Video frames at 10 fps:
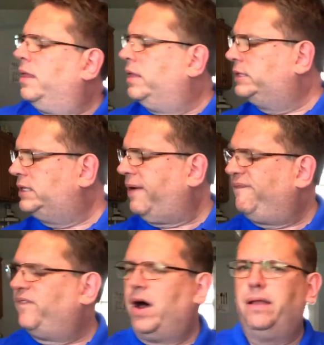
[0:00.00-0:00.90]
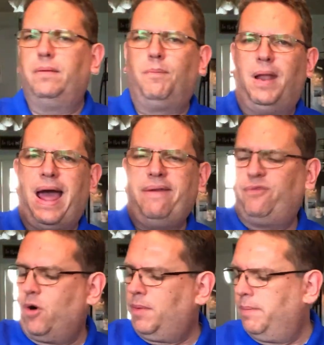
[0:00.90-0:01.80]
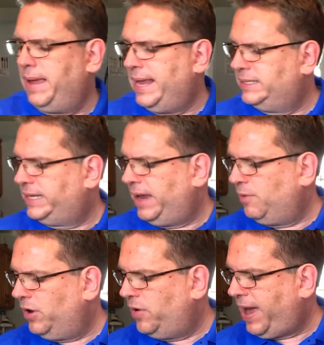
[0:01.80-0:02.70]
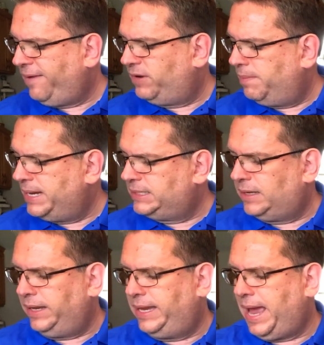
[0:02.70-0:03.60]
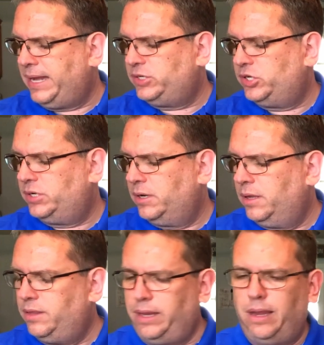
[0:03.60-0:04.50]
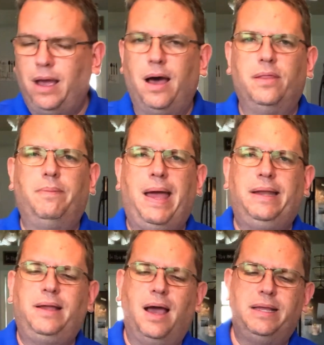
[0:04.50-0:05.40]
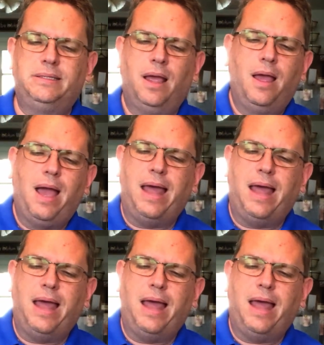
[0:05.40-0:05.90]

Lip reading: This is a fun platformer maze game where you have to basically catch the bad guys.